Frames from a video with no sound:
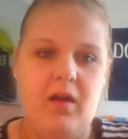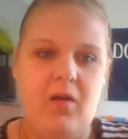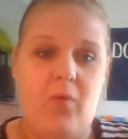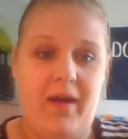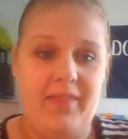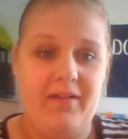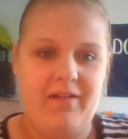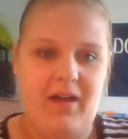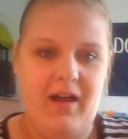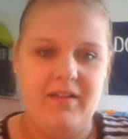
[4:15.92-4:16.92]
Why they're
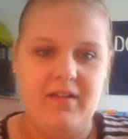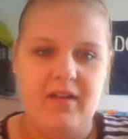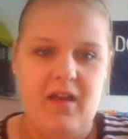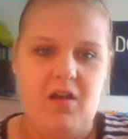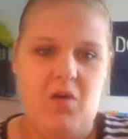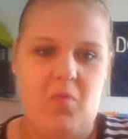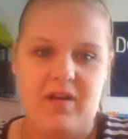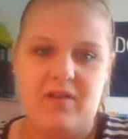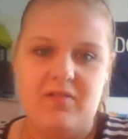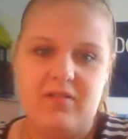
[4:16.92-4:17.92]
not. A
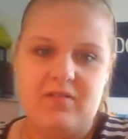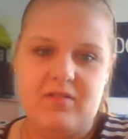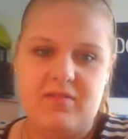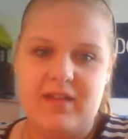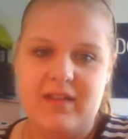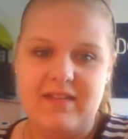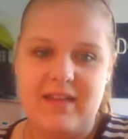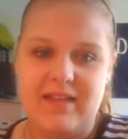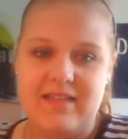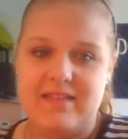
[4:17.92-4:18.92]
1-ounce serving
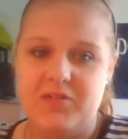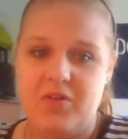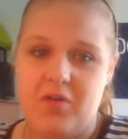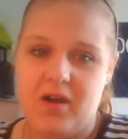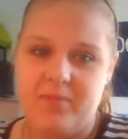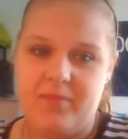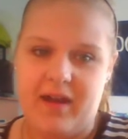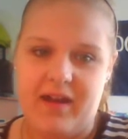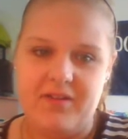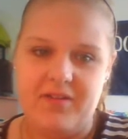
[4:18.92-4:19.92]
contains 0
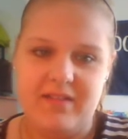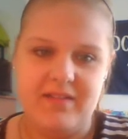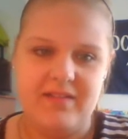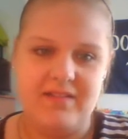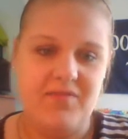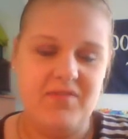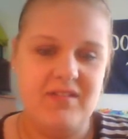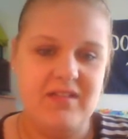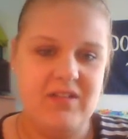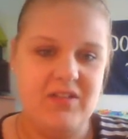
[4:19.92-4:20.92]
carbohydrates,
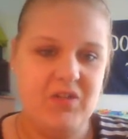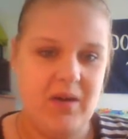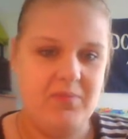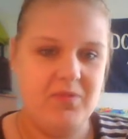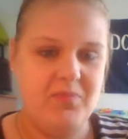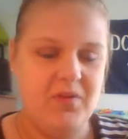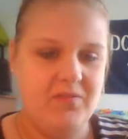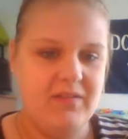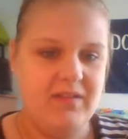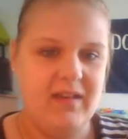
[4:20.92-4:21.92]
17 grams of
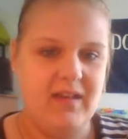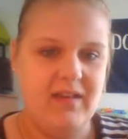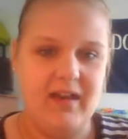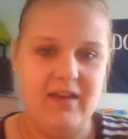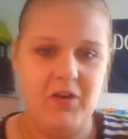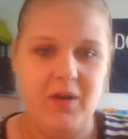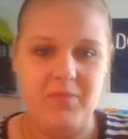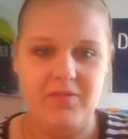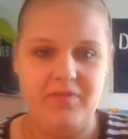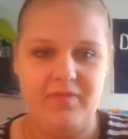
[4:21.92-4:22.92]
protein, and 9
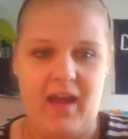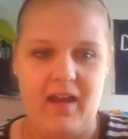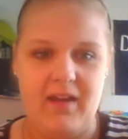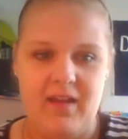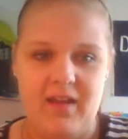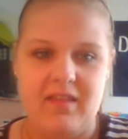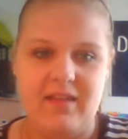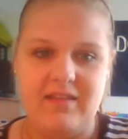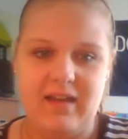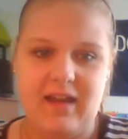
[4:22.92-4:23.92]
grams of fat.
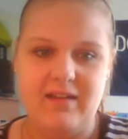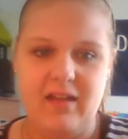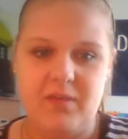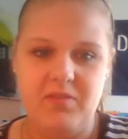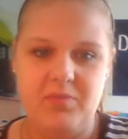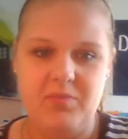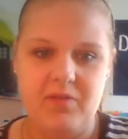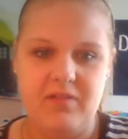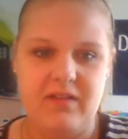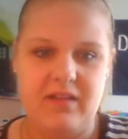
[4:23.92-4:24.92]
That's 9 times the
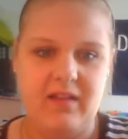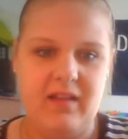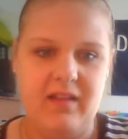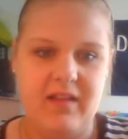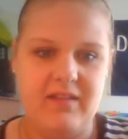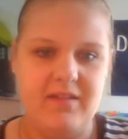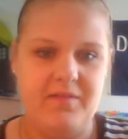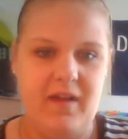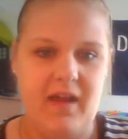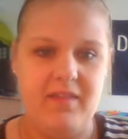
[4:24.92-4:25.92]
protein and less
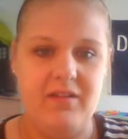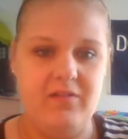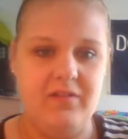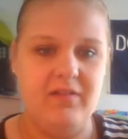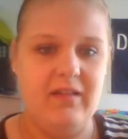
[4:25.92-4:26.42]
fat than you'll